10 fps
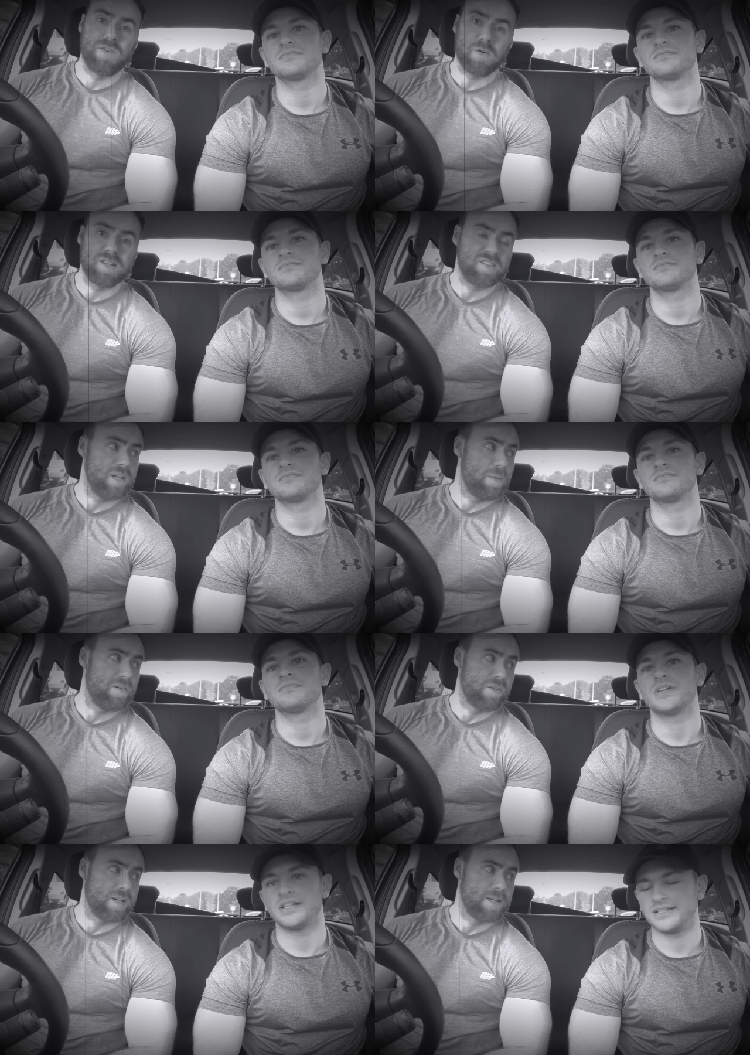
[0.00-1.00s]
Speaker 1: very stim
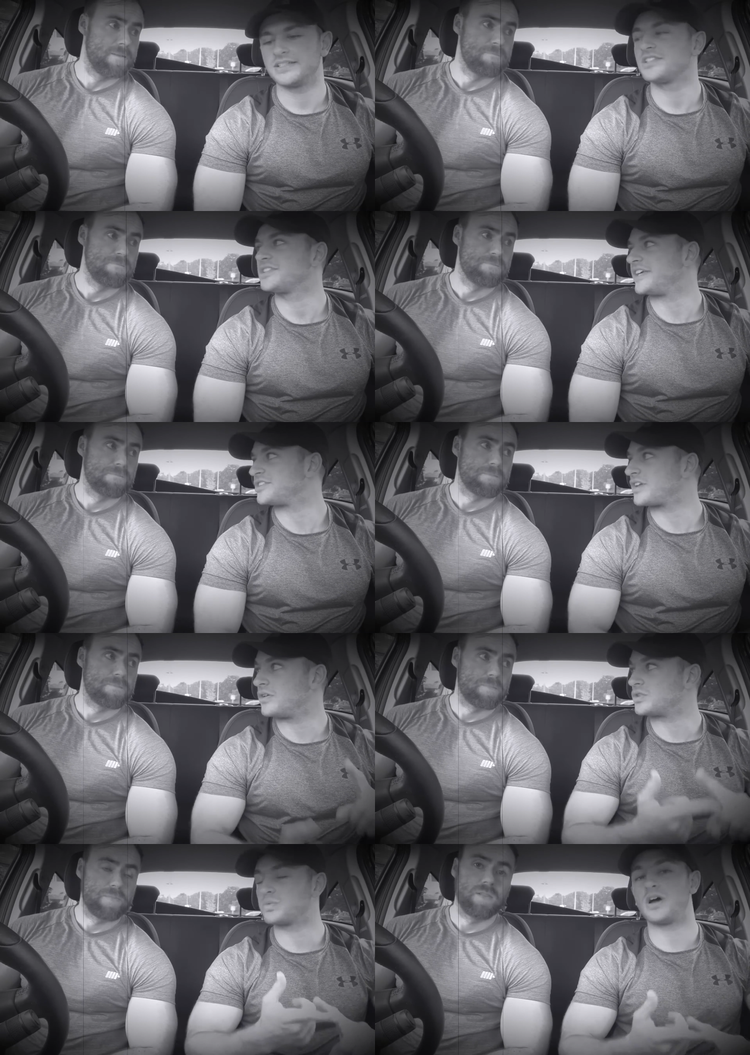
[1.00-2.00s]
heavy. It's, it's
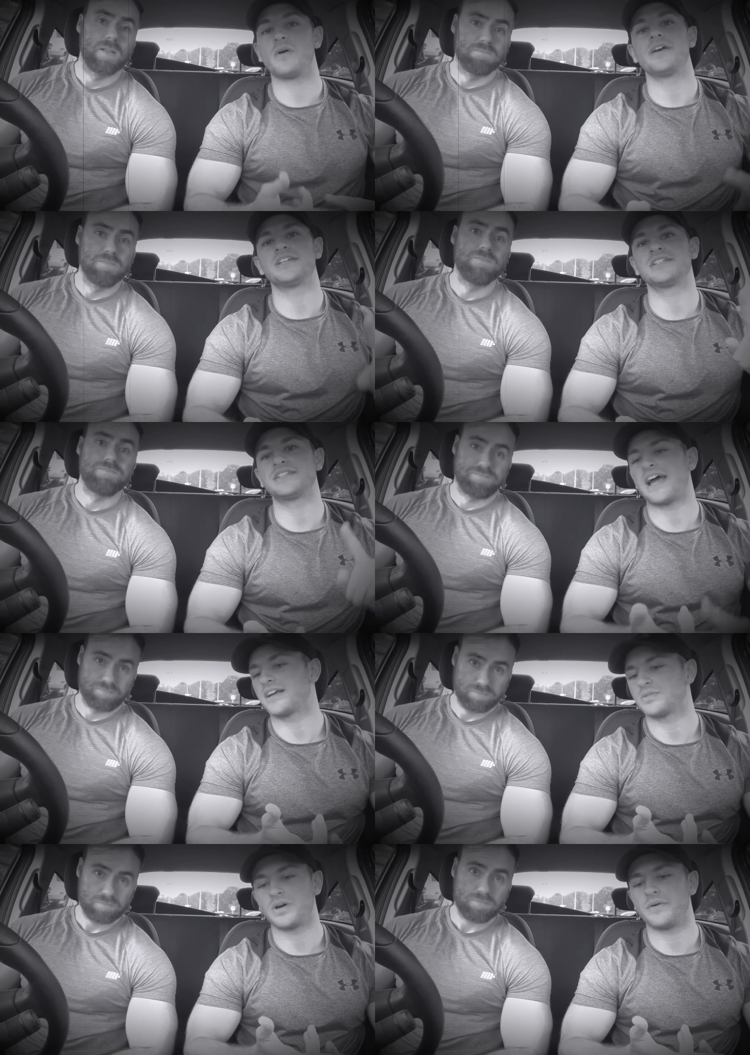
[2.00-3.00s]
dosed well, it's
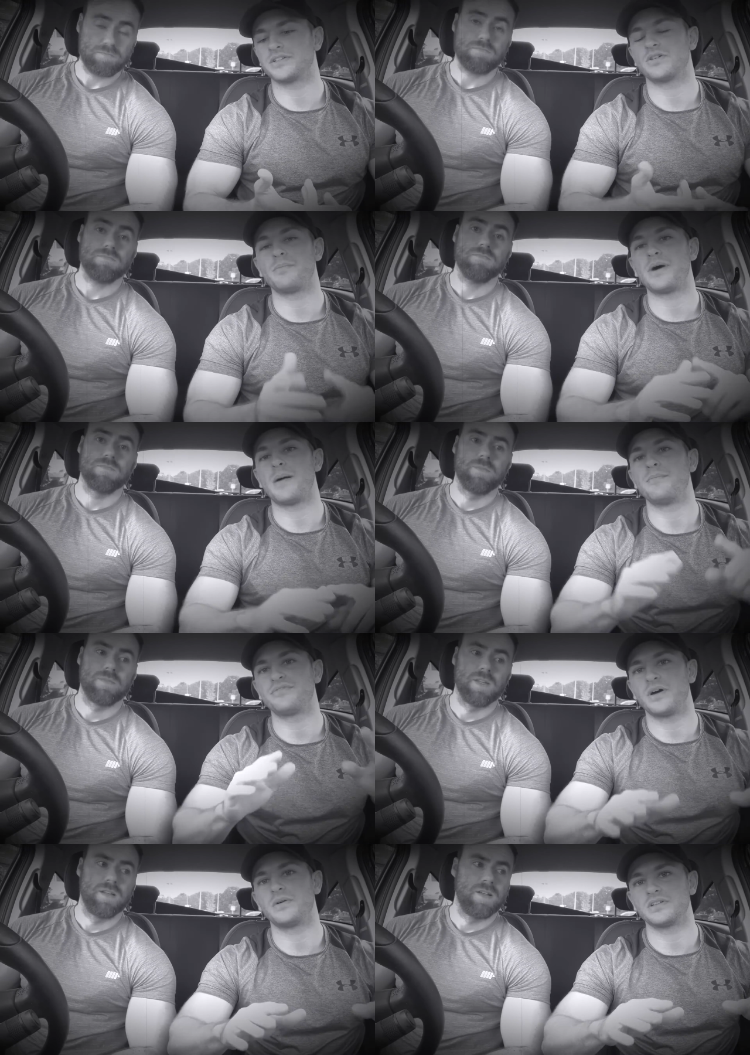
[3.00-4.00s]
stacked well, it's got
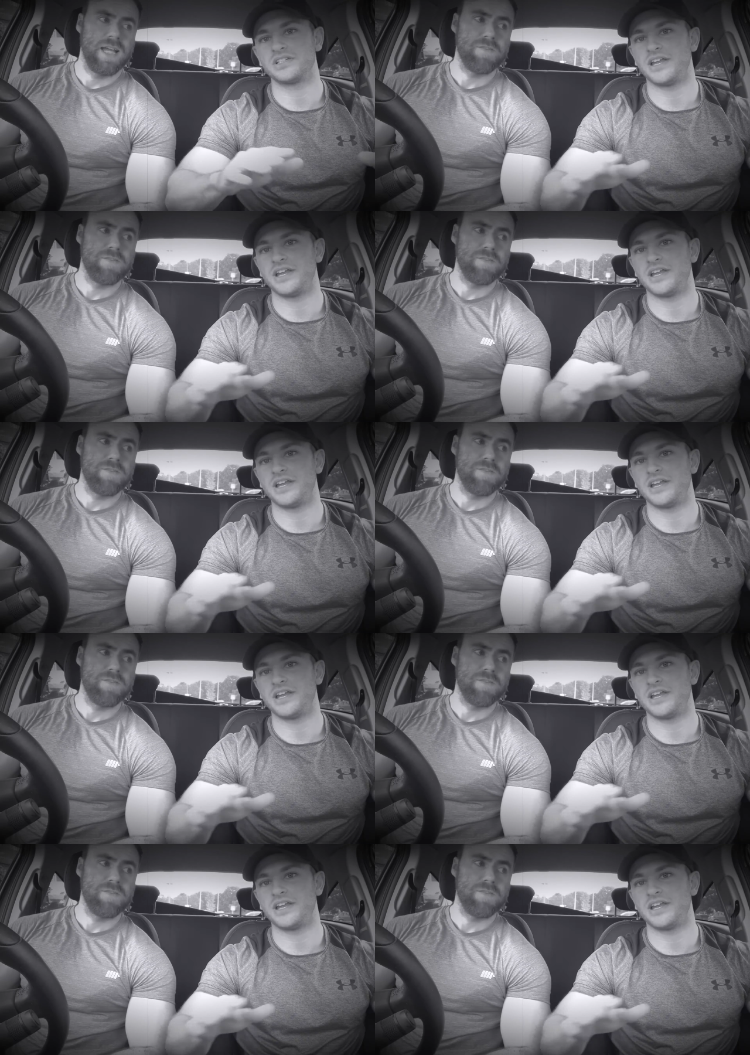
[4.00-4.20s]
pump focus.